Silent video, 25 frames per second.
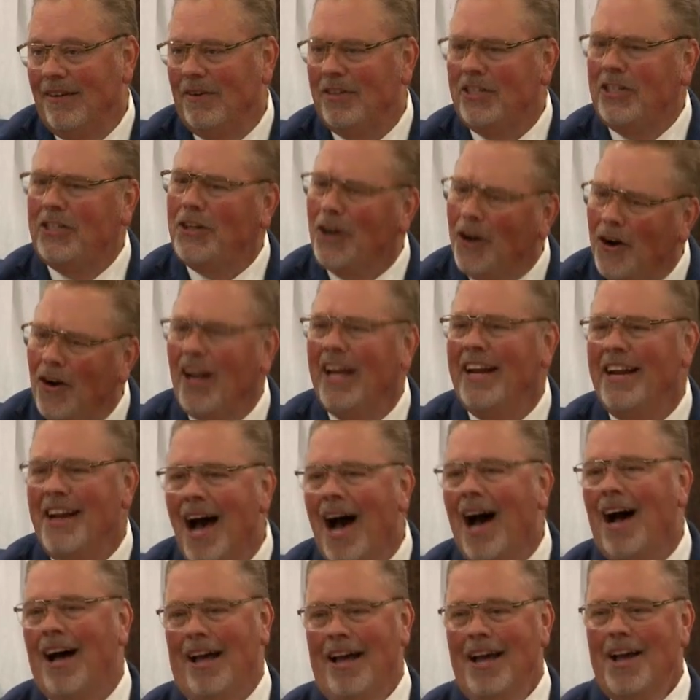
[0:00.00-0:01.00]
Surely
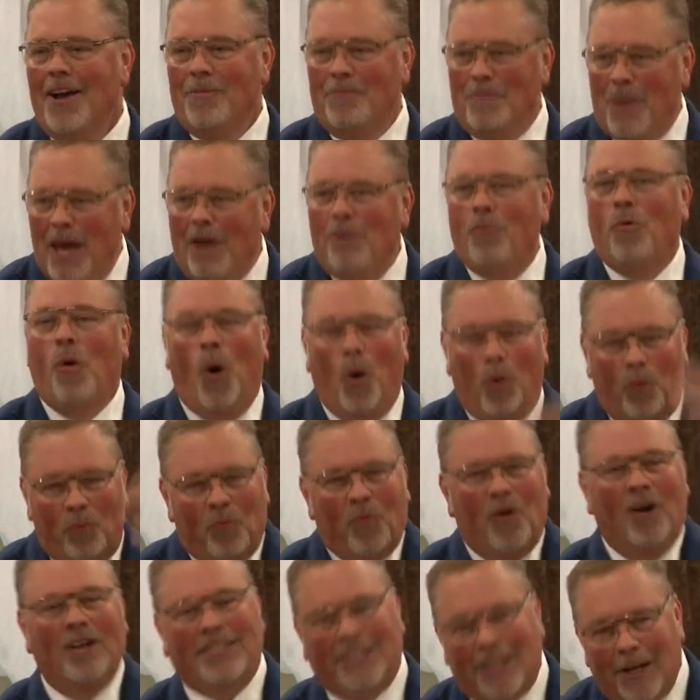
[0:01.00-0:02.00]
not. Me
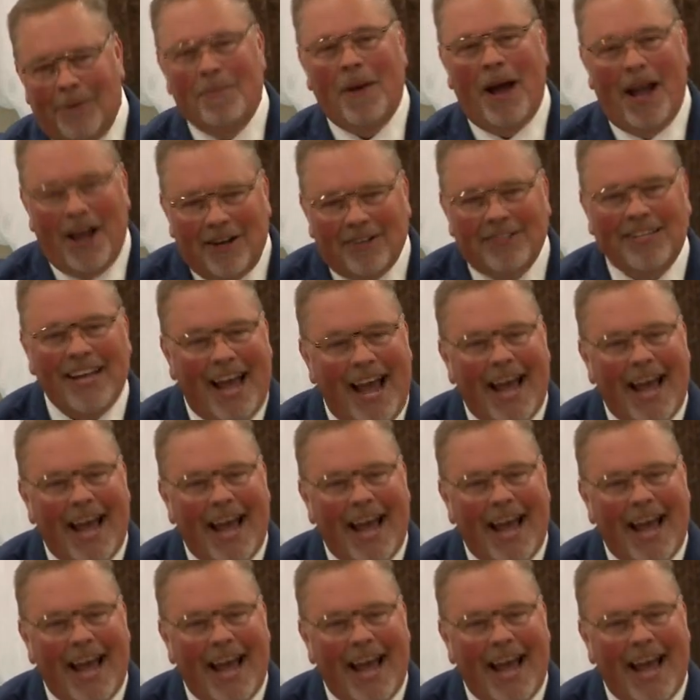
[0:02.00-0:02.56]
wanting what somebody else